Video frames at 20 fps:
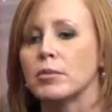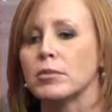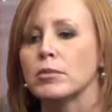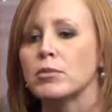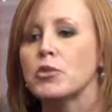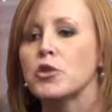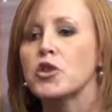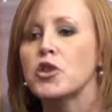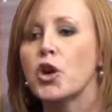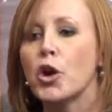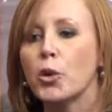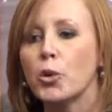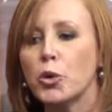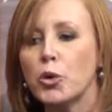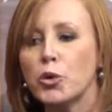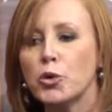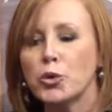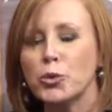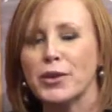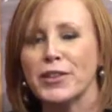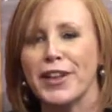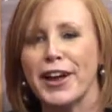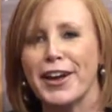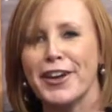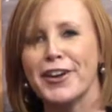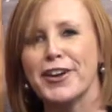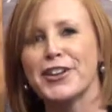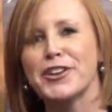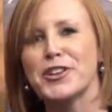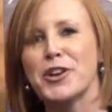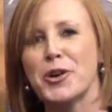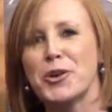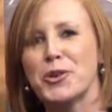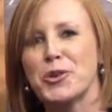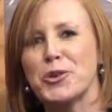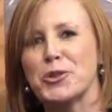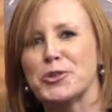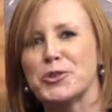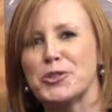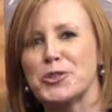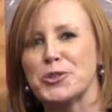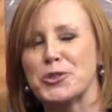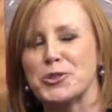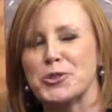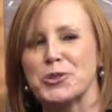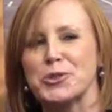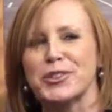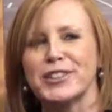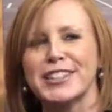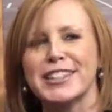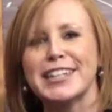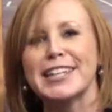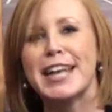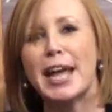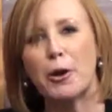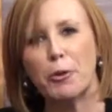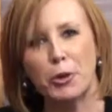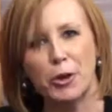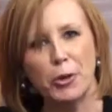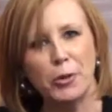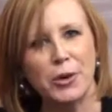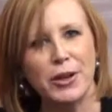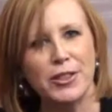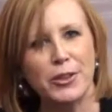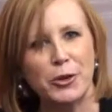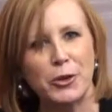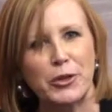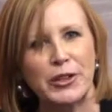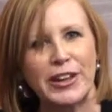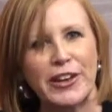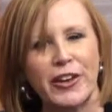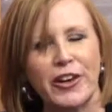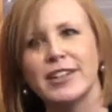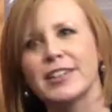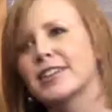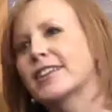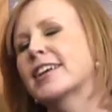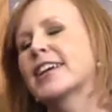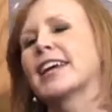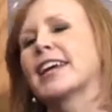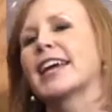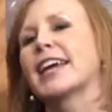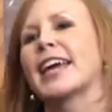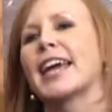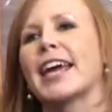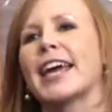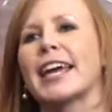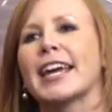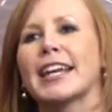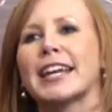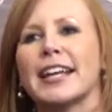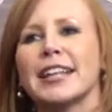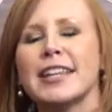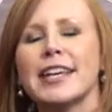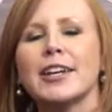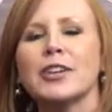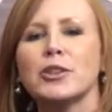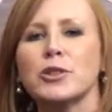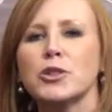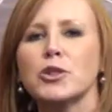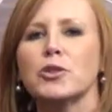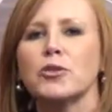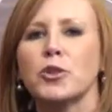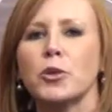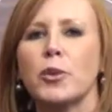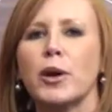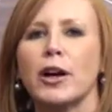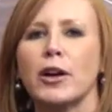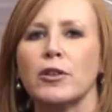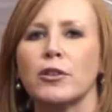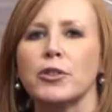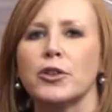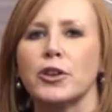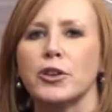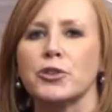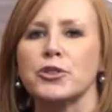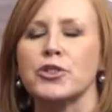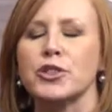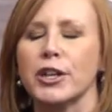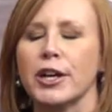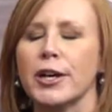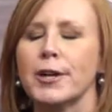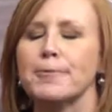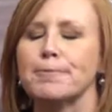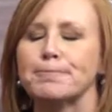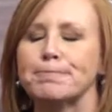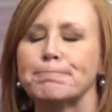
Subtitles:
know who to rely on, know who to network with early on, and I think it'll serve you well for years to come.